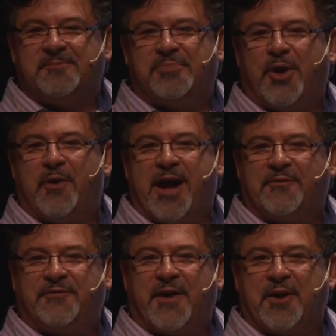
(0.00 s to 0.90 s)
blow
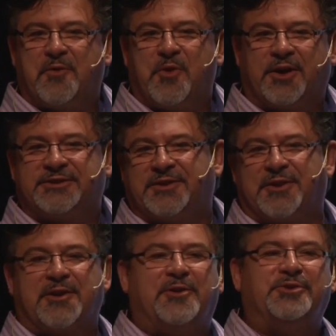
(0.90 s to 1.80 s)
off fireworks at the
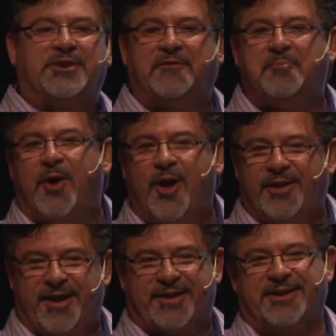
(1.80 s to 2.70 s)
conclusion of a ball
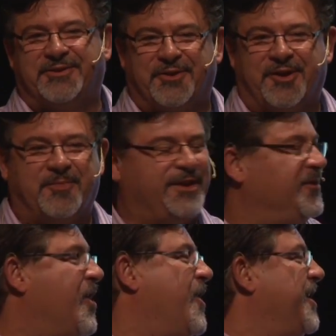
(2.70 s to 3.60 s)
hockey tournament.
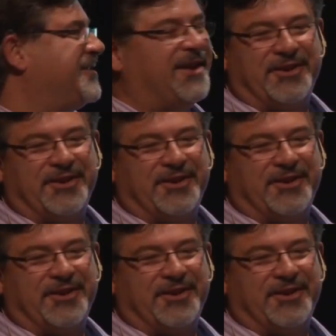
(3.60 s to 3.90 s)
No, that's